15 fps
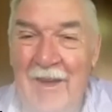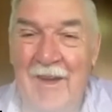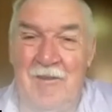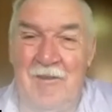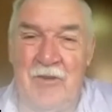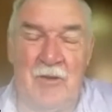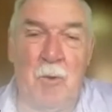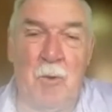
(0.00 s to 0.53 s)

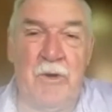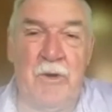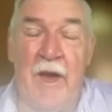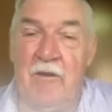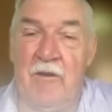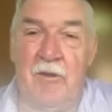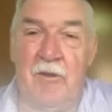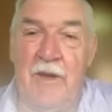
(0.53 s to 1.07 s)
She spoke
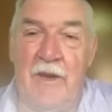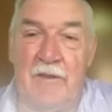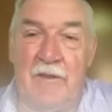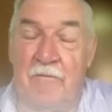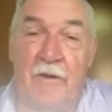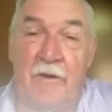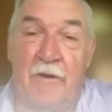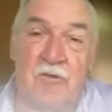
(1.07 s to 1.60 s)
annually at
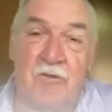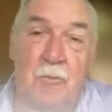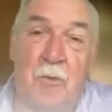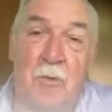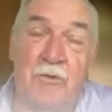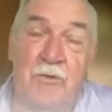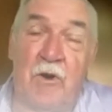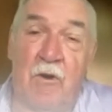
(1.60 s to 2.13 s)
the Financial
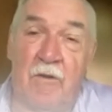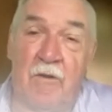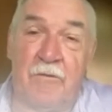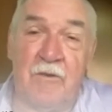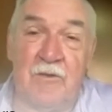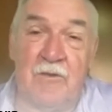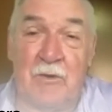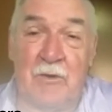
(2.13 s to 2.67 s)
Post
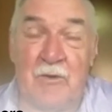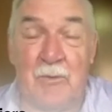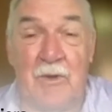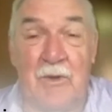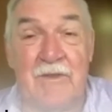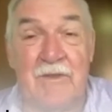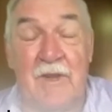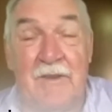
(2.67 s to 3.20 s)
Conference, which
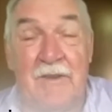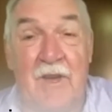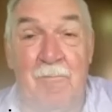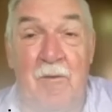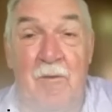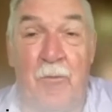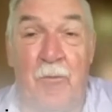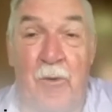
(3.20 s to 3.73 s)
was the day
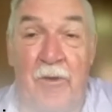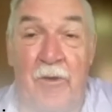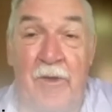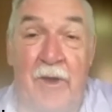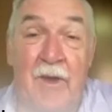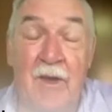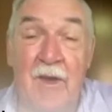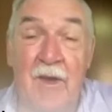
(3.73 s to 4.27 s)
before
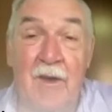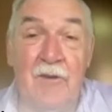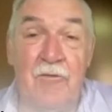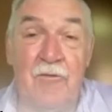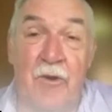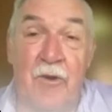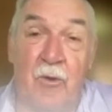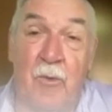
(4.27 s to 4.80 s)
the
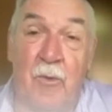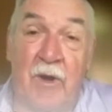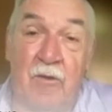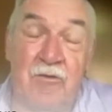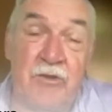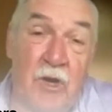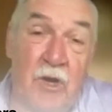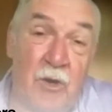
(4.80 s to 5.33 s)
Toronto Auto
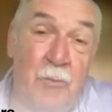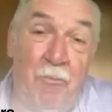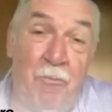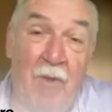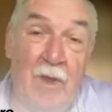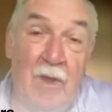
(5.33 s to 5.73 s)
Show.